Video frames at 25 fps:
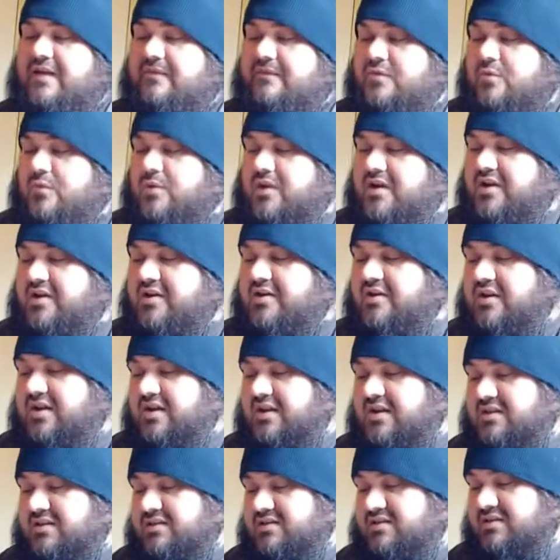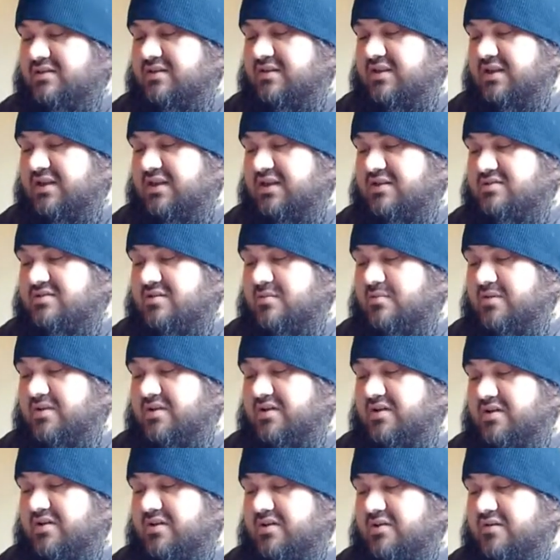everywhere, and it gets on my
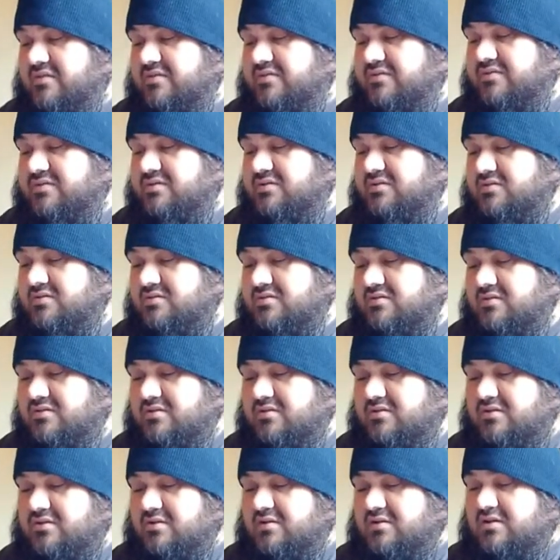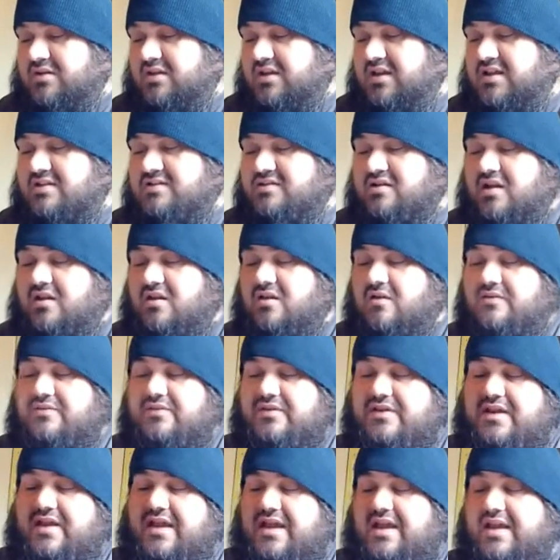nerves. It's all over
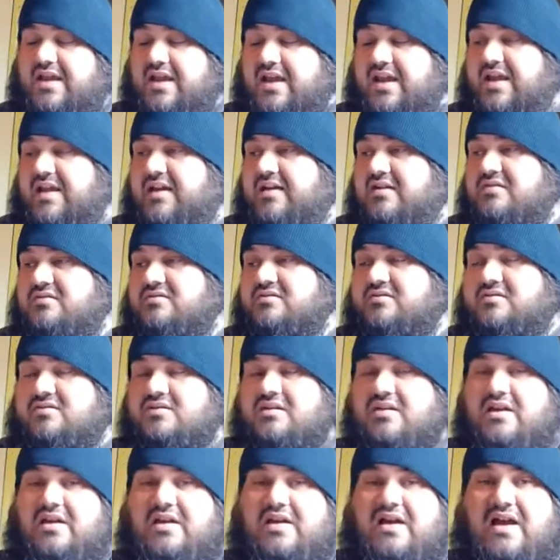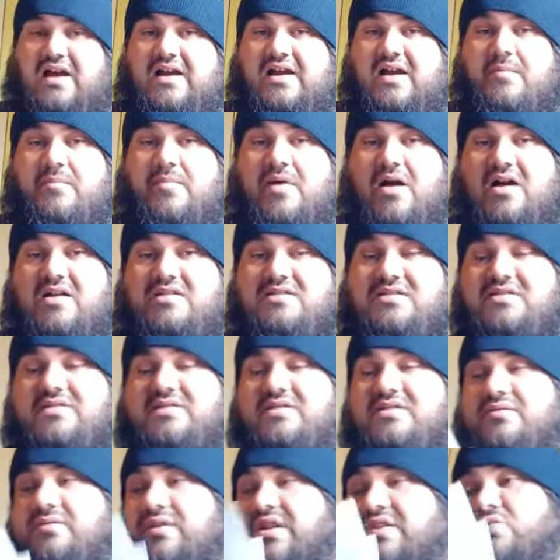the dang house. I got
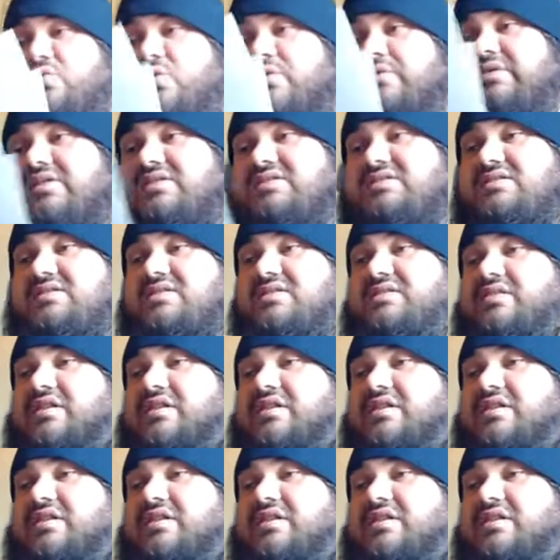boxes. That's one reason